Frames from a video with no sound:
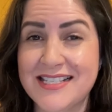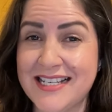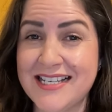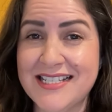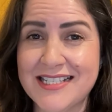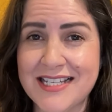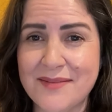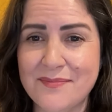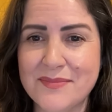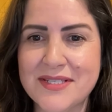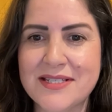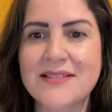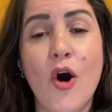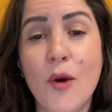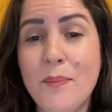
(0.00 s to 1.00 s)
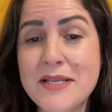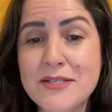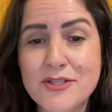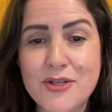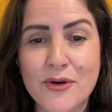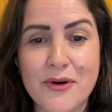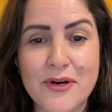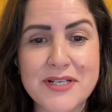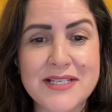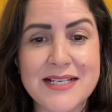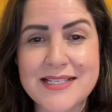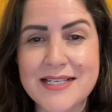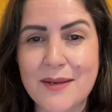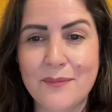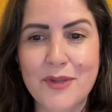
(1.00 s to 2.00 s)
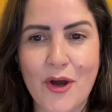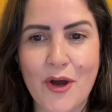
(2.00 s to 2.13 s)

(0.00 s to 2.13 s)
systems, open source and some